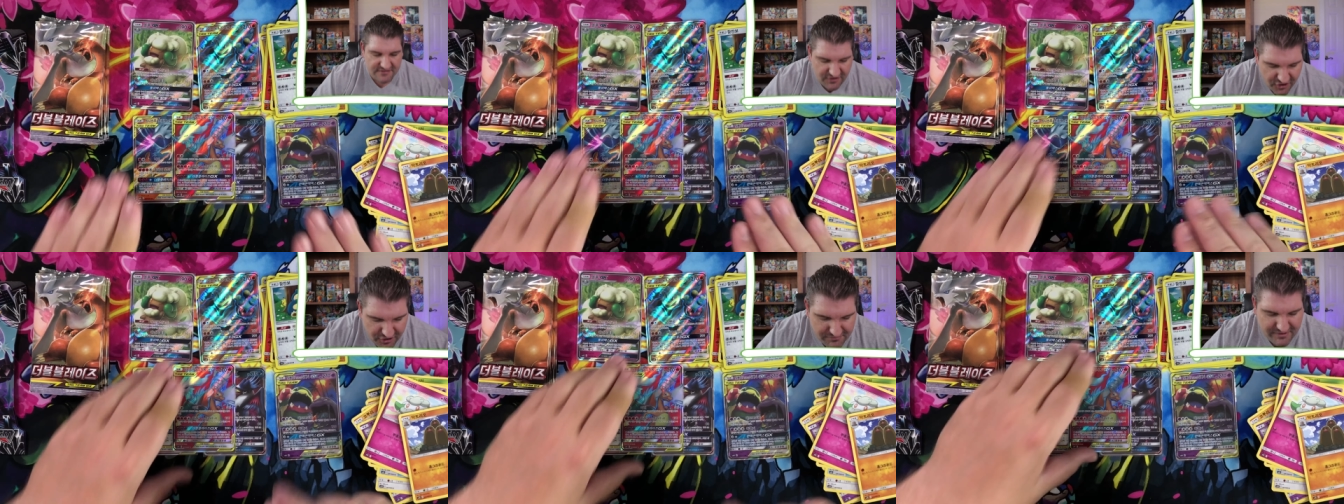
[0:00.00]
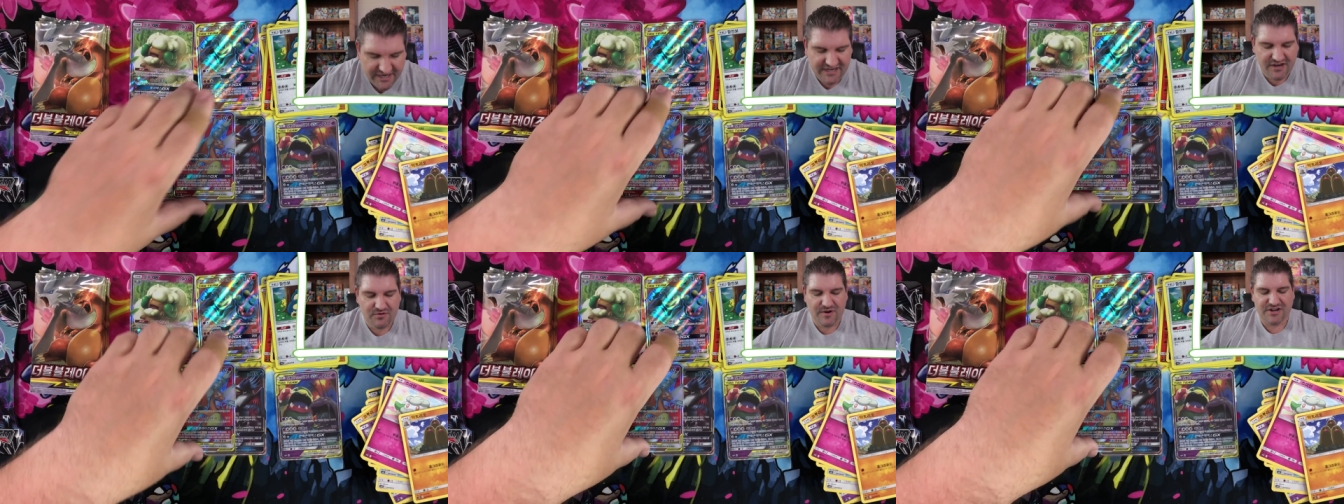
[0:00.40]

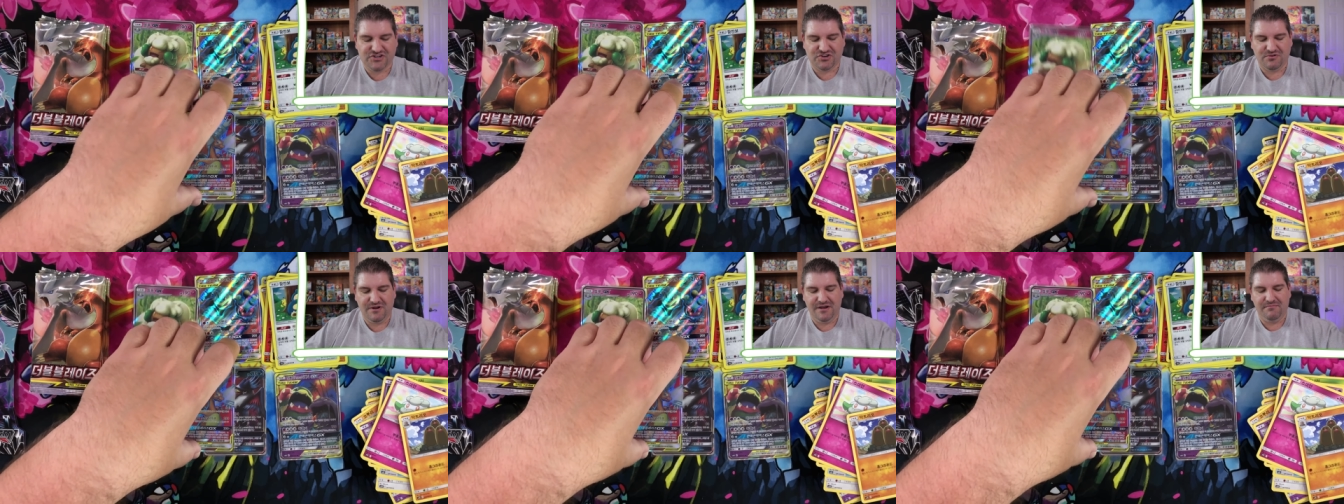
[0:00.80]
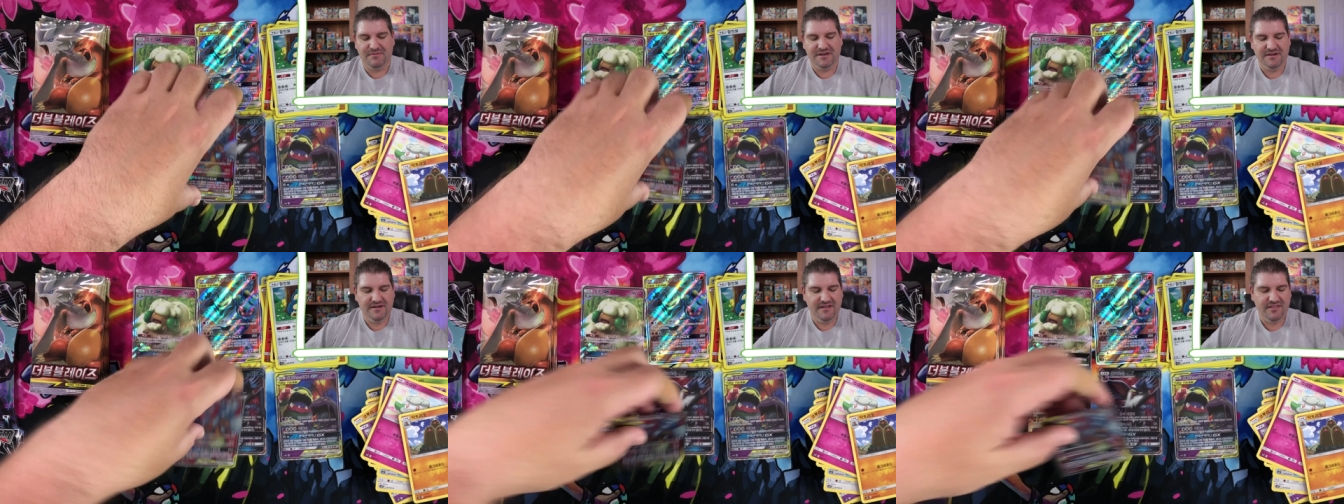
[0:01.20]
Almighty
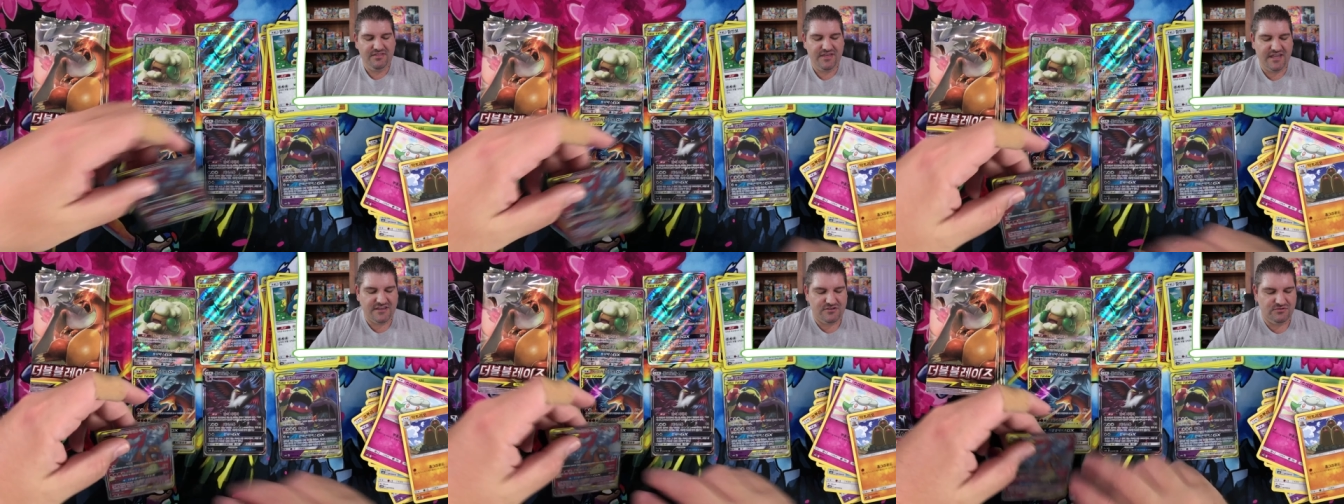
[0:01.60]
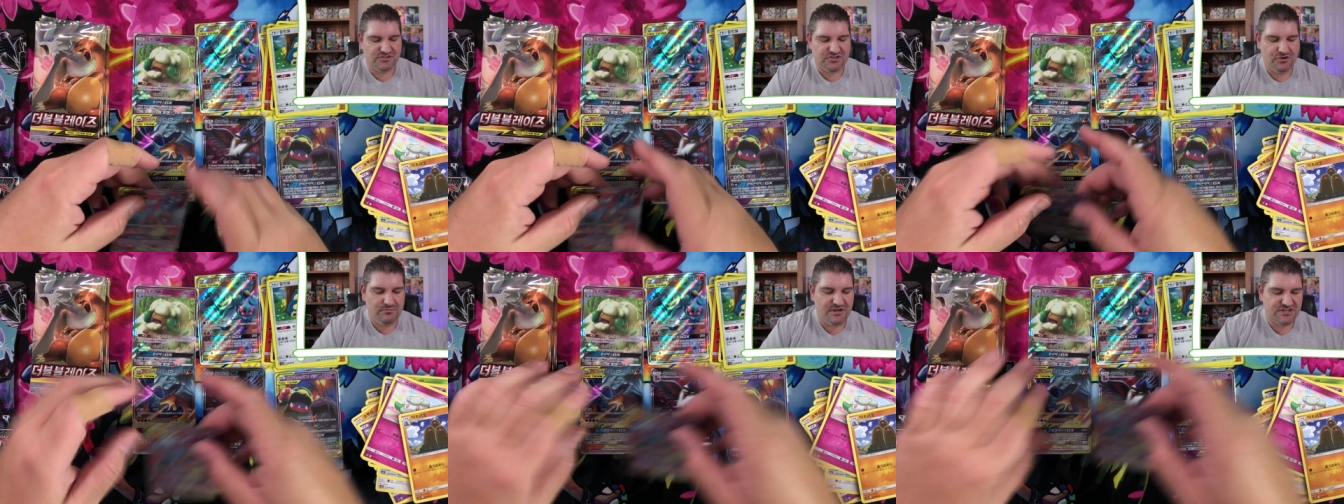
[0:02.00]
Reshiram. Thank you
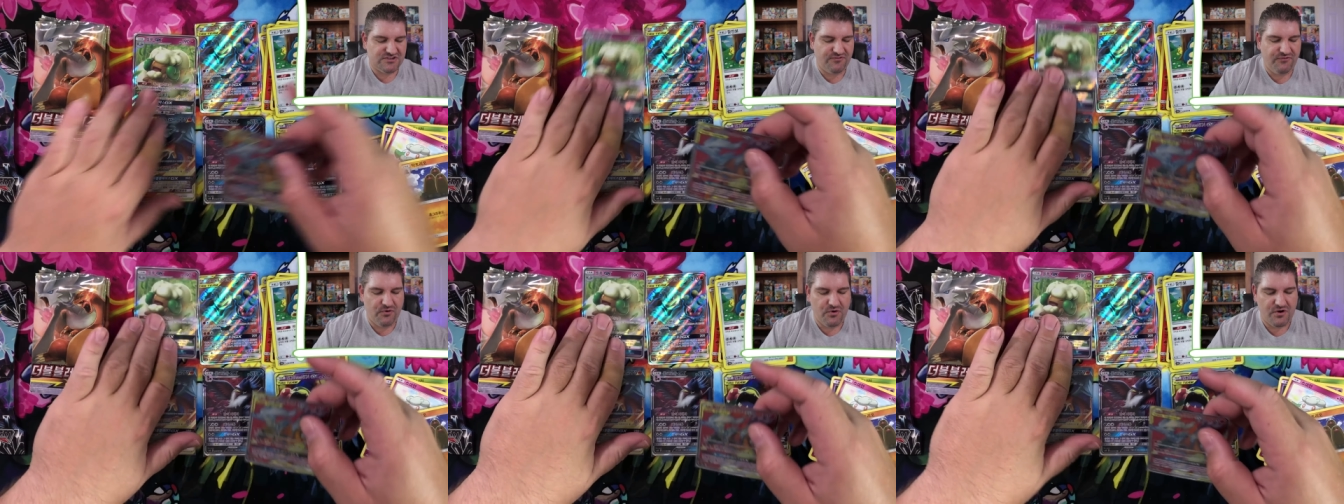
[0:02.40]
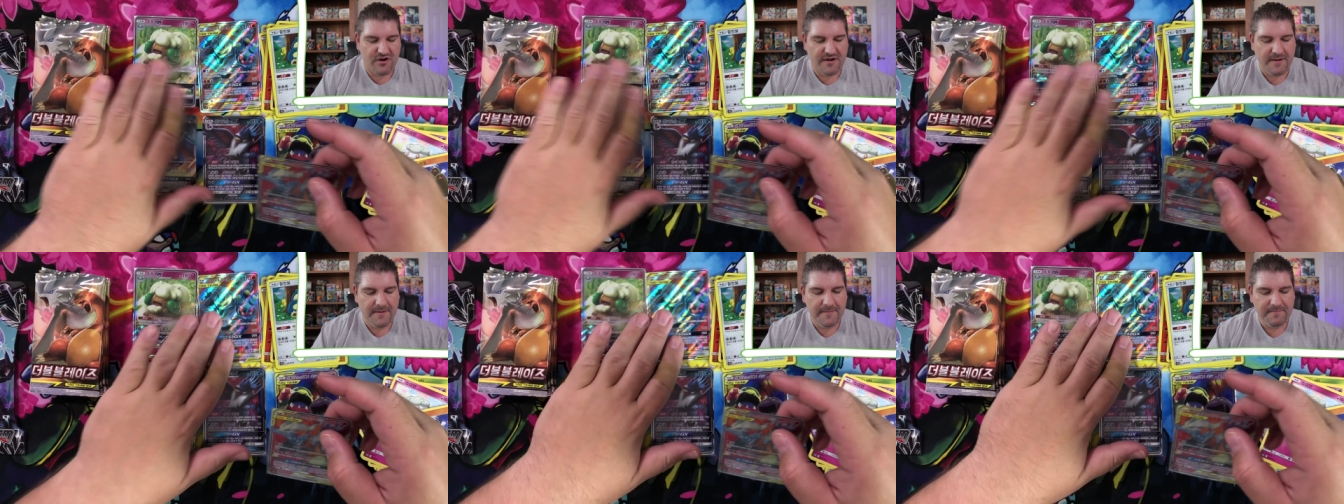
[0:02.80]
so much
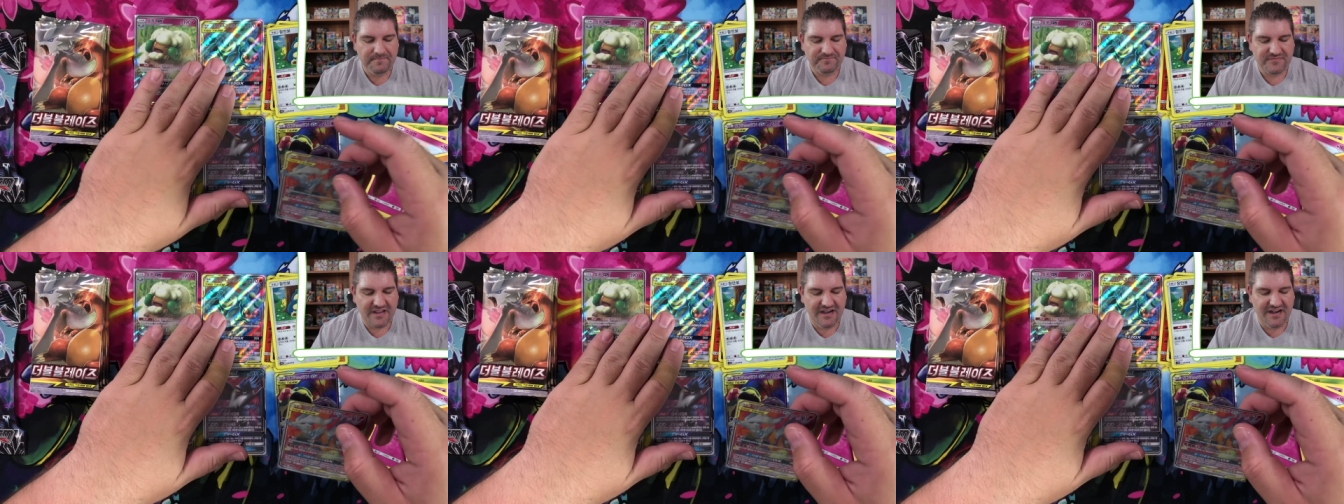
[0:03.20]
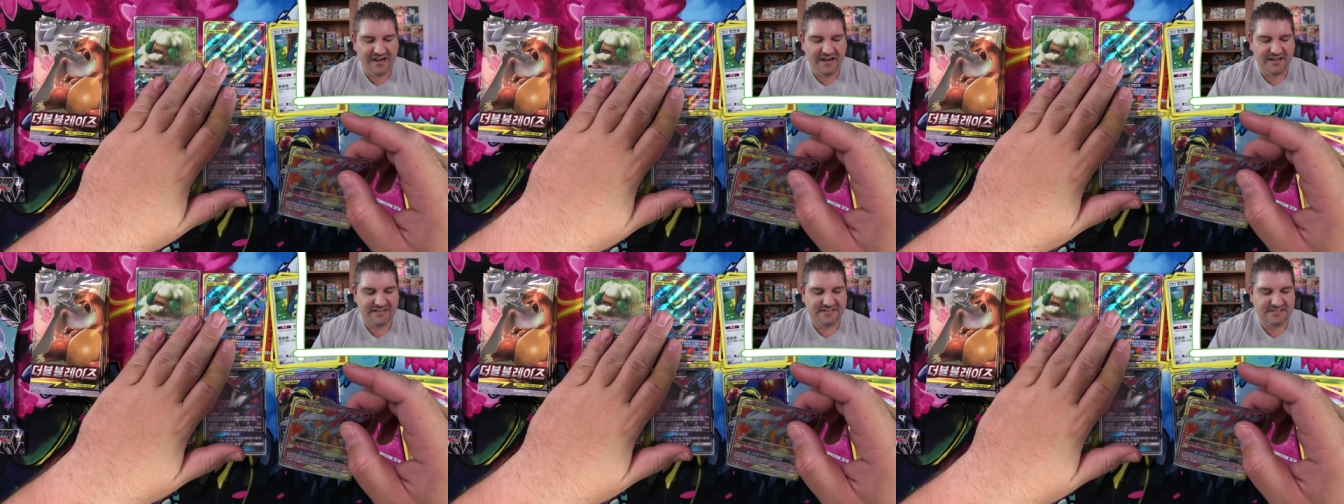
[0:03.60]
for
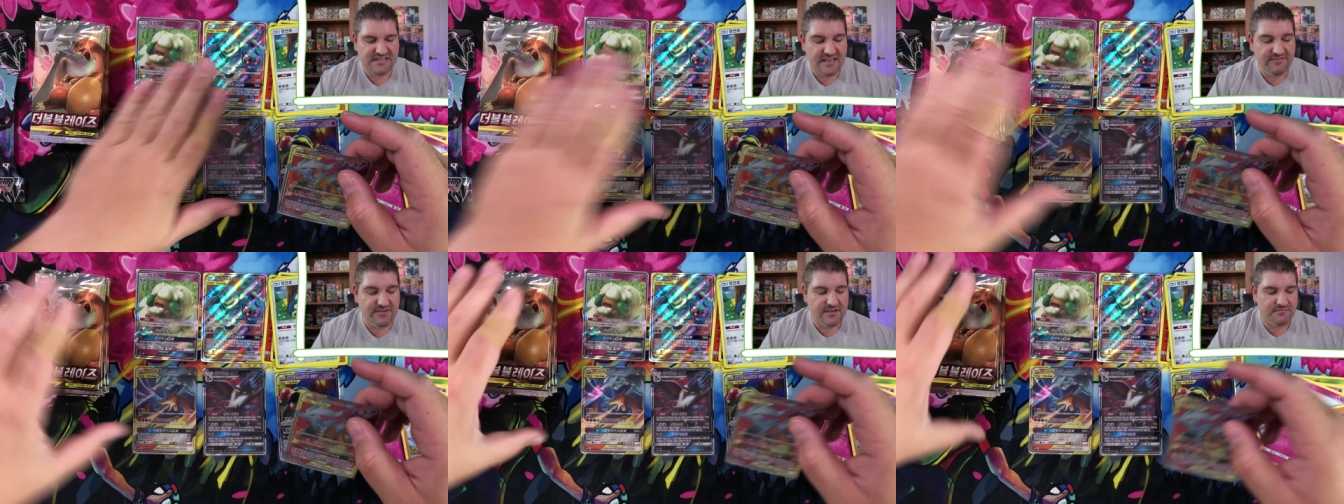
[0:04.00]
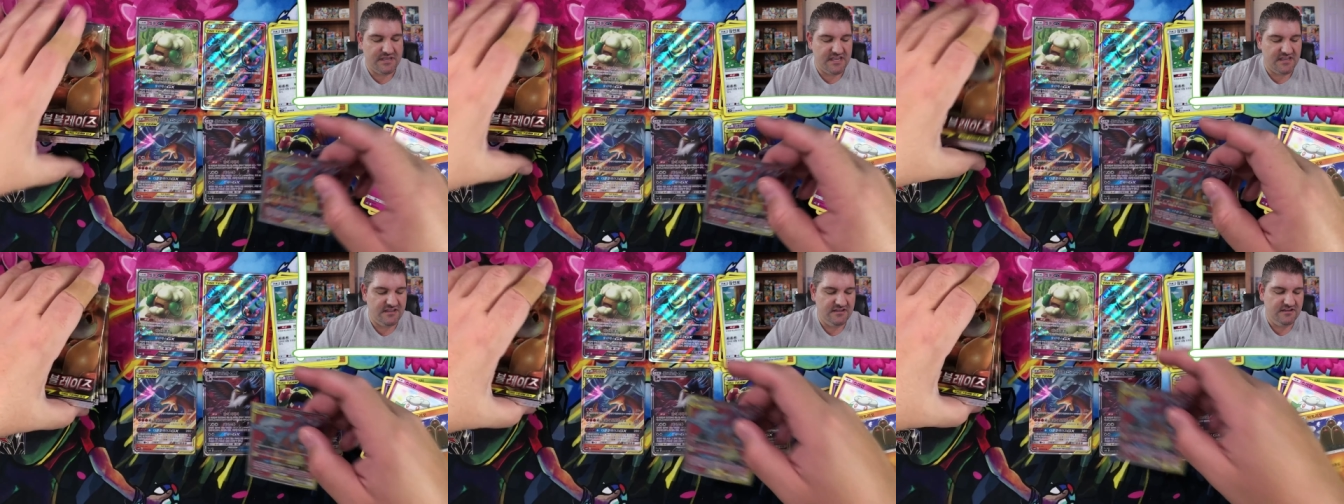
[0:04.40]
uh, saving
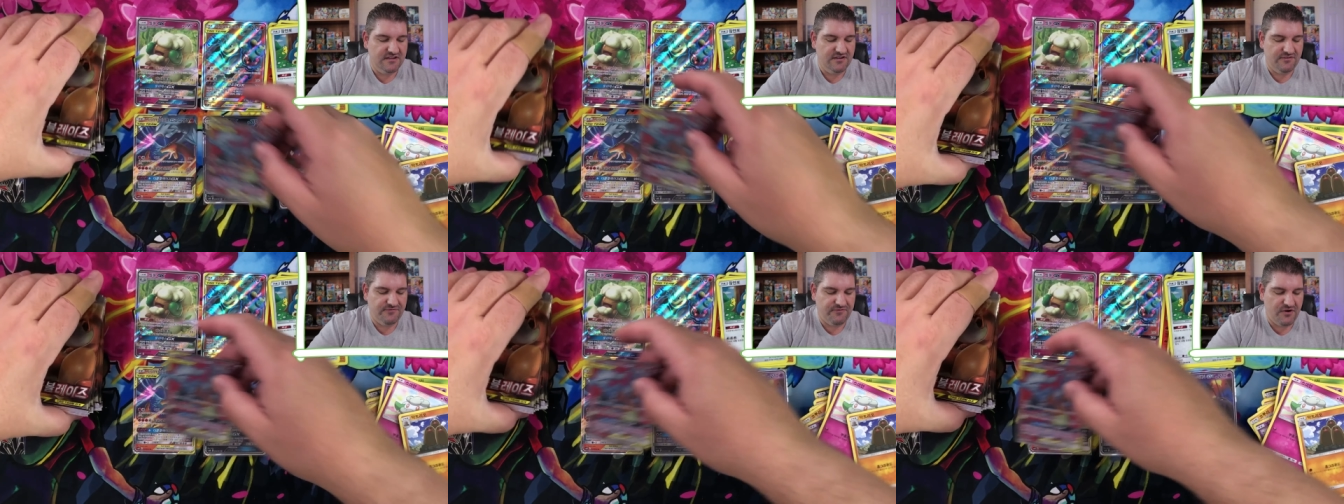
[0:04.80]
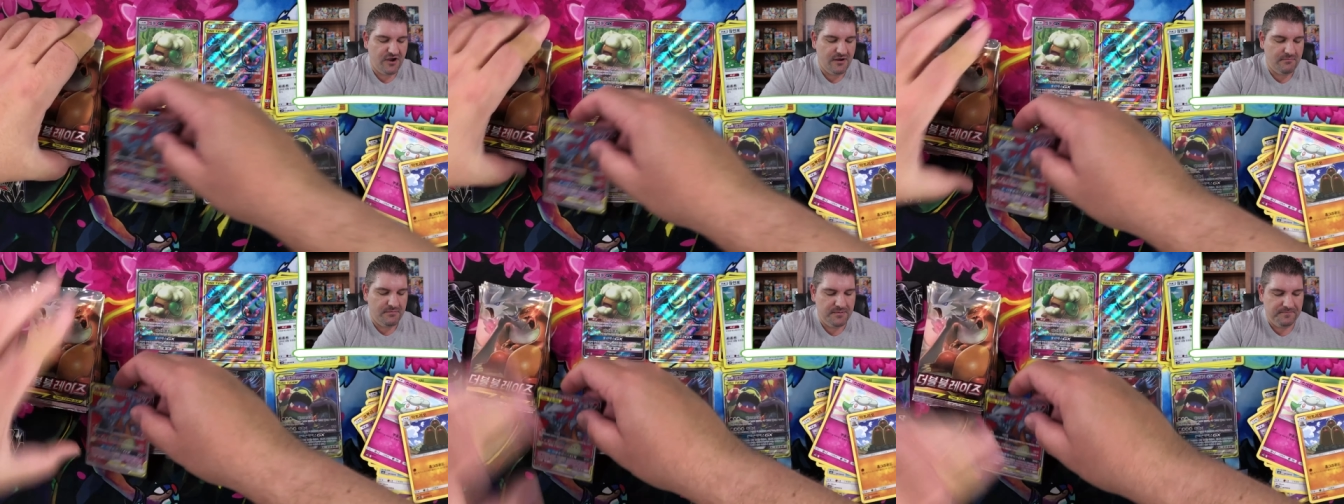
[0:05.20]
me
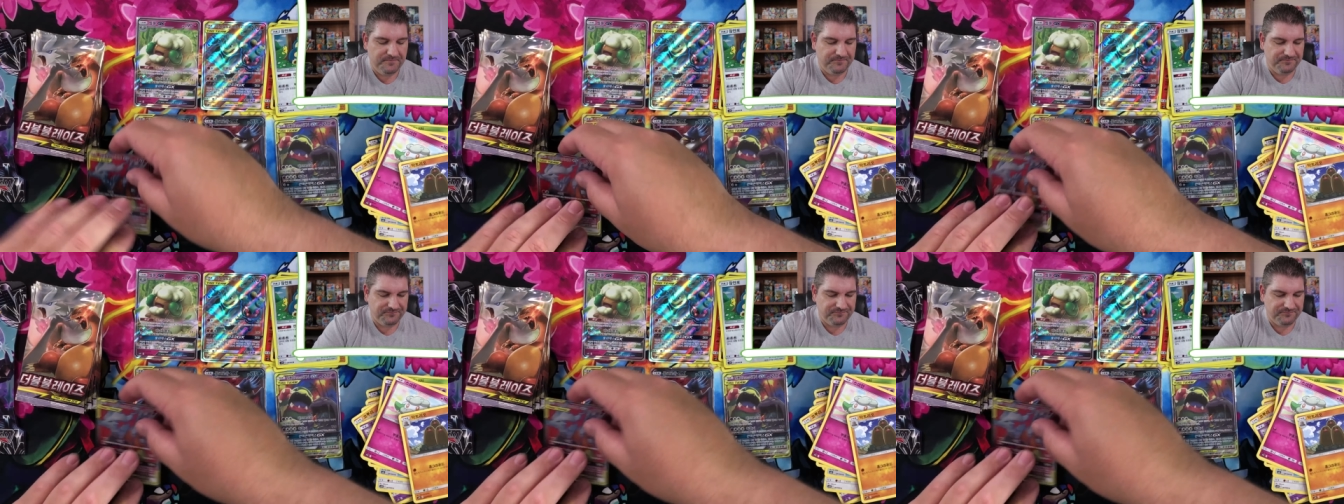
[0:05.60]
from